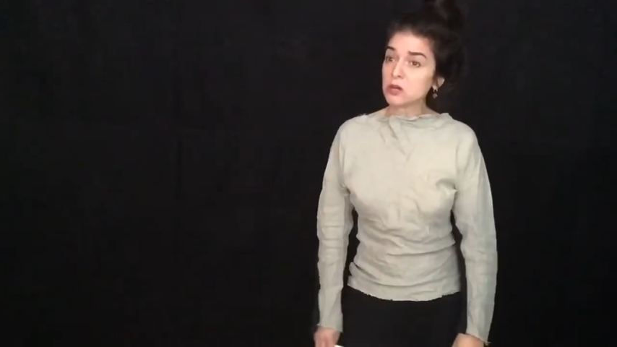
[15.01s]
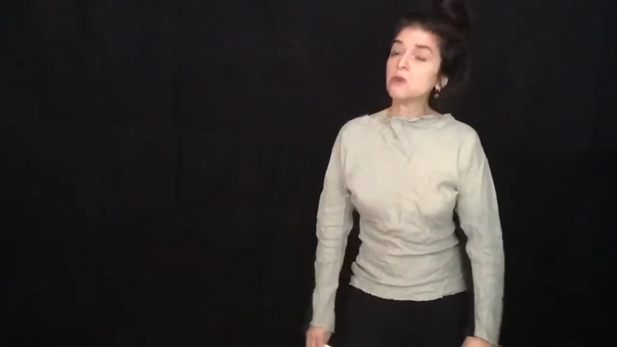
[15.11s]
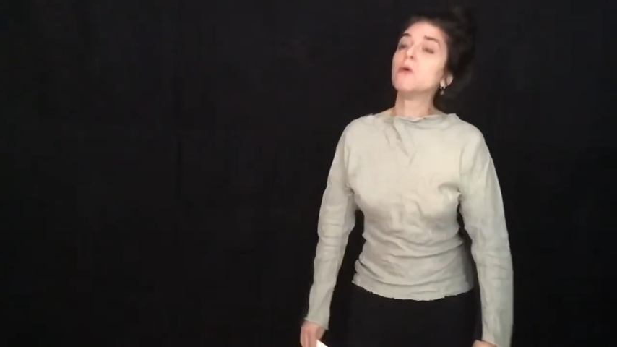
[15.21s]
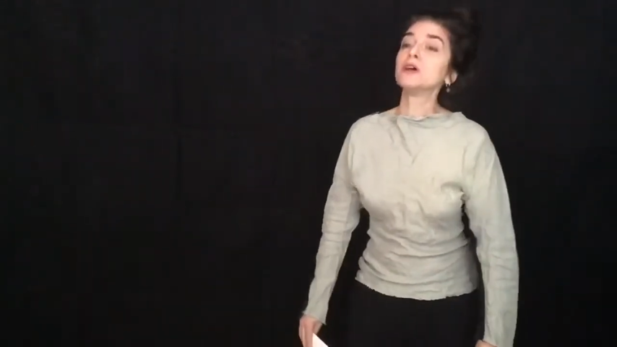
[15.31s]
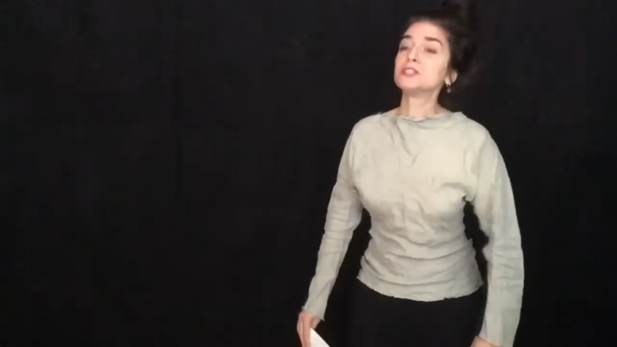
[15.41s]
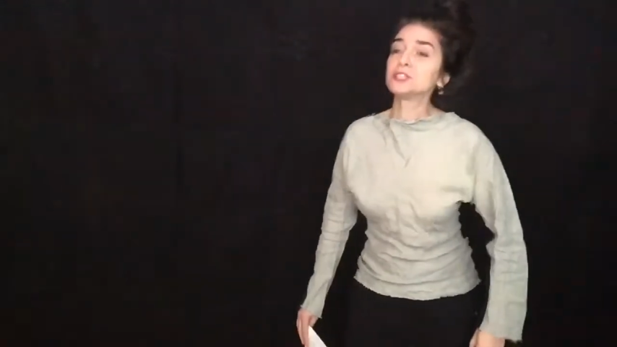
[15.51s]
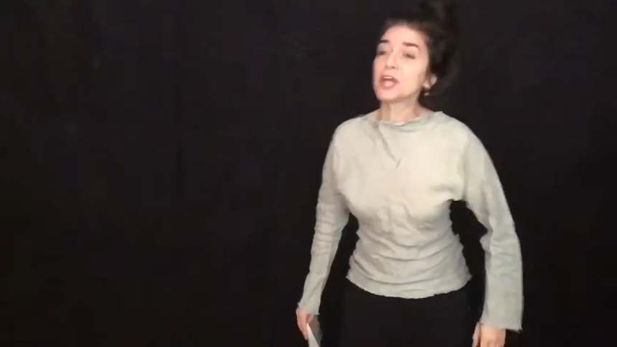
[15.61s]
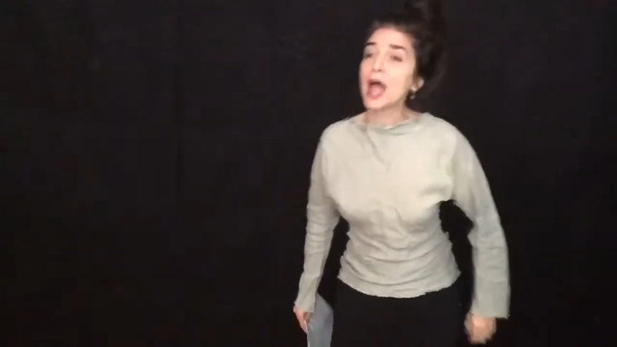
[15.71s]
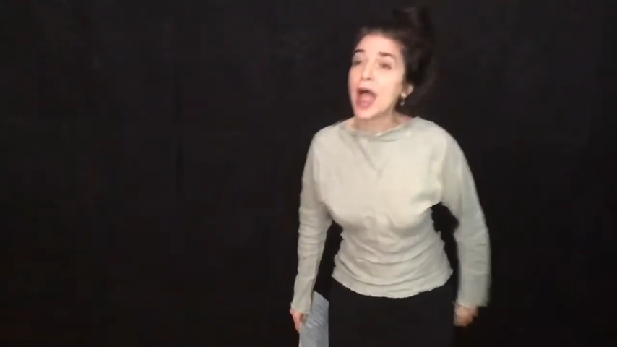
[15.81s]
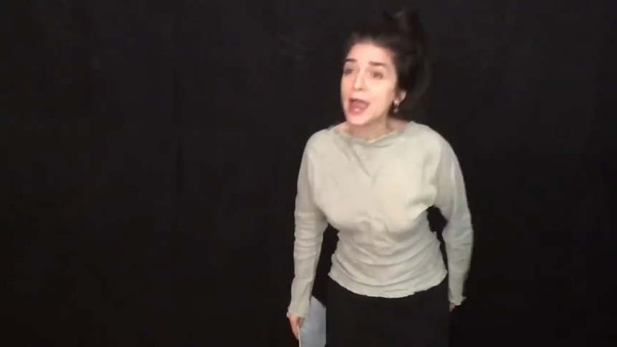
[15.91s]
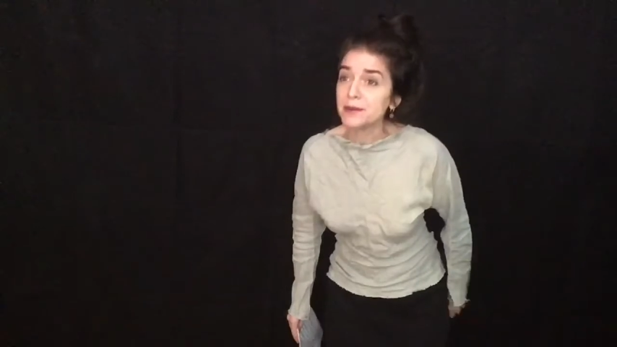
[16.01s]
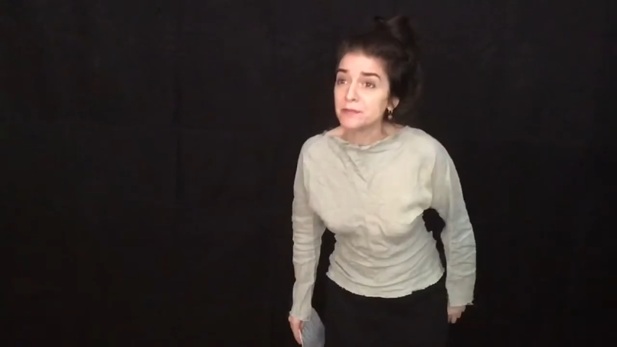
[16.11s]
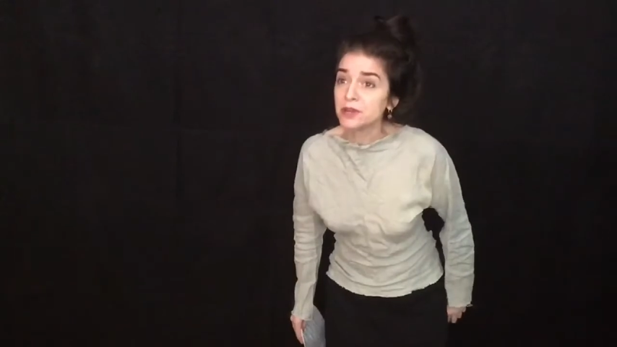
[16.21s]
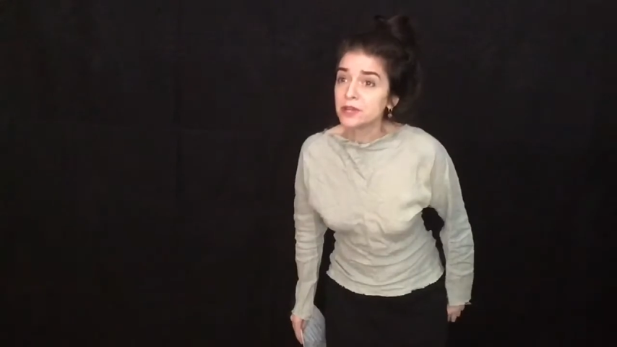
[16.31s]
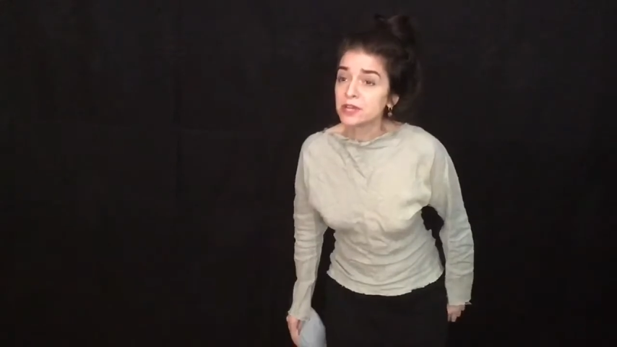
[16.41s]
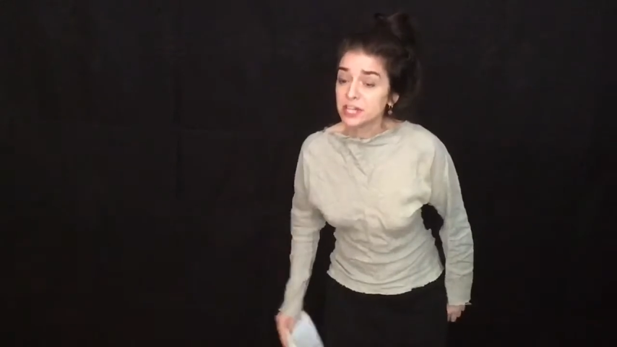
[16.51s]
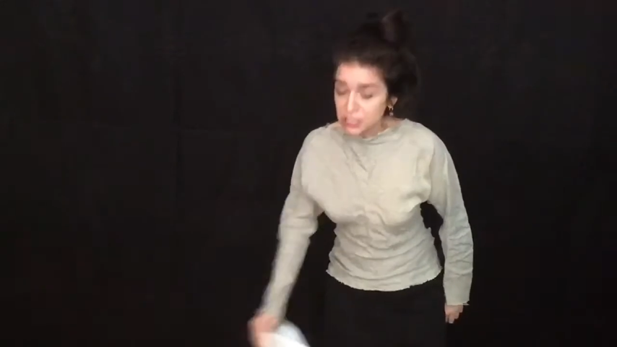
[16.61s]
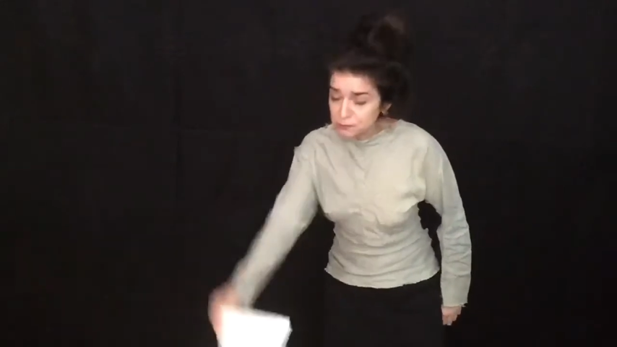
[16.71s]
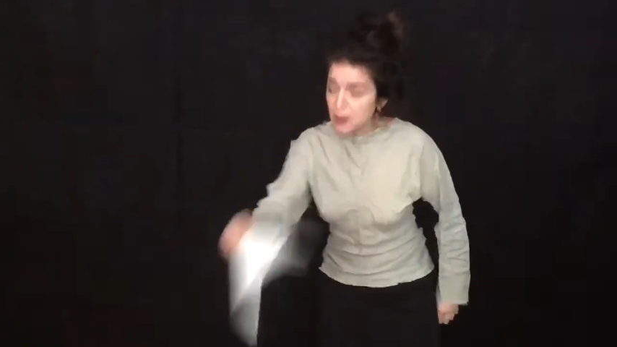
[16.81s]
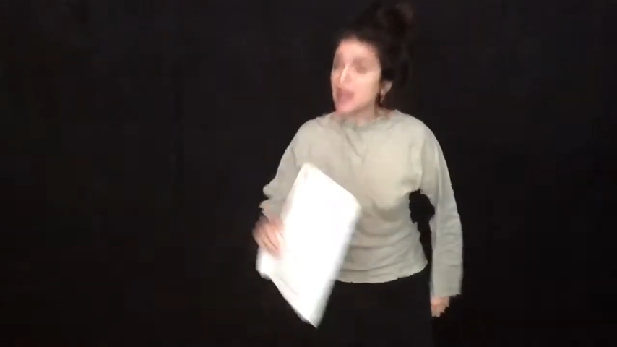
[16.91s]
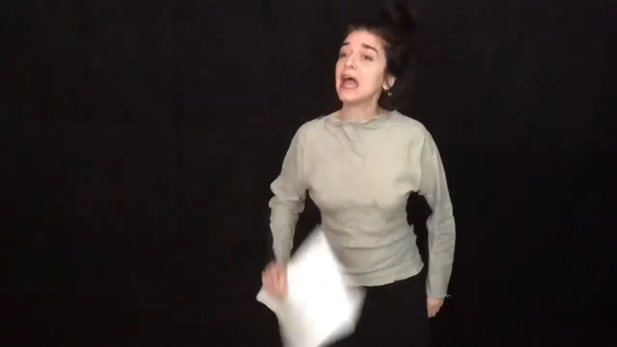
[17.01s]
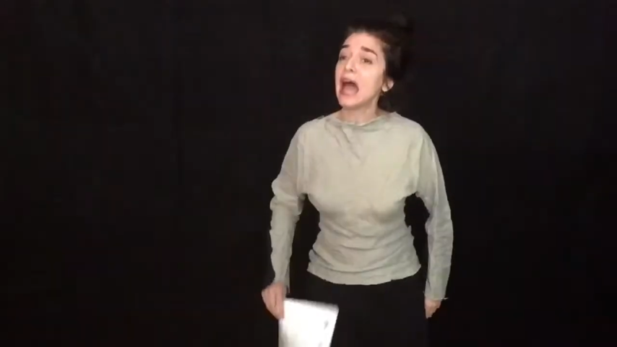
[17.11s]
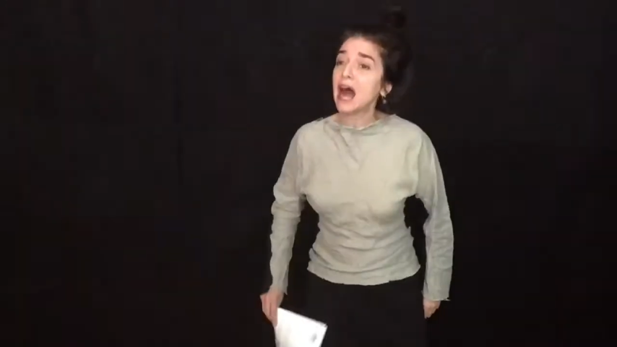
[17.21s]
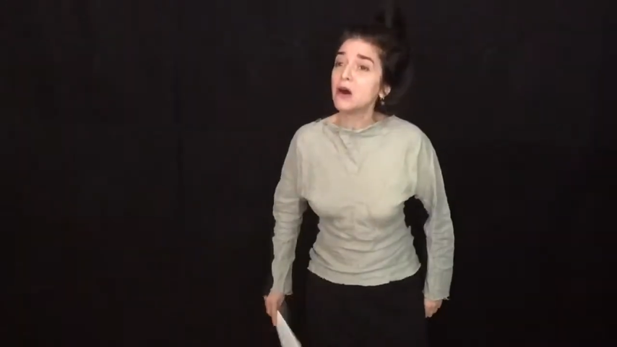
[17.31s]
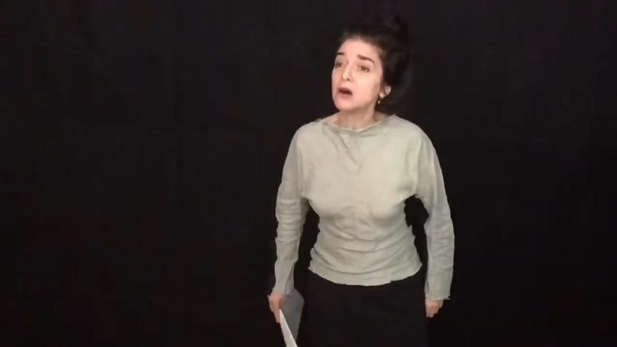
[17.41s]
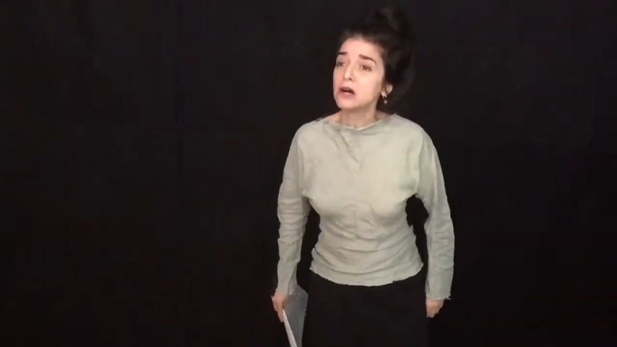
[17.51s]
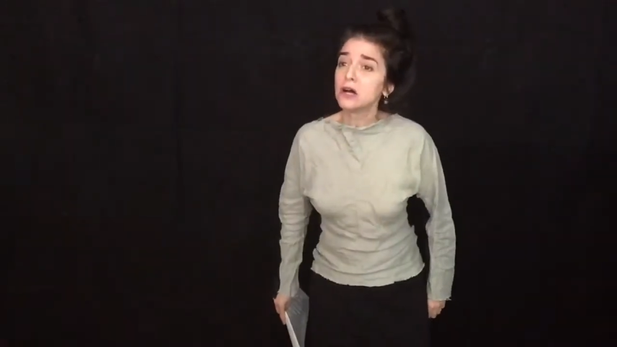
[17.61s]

What's the game? Spit it out!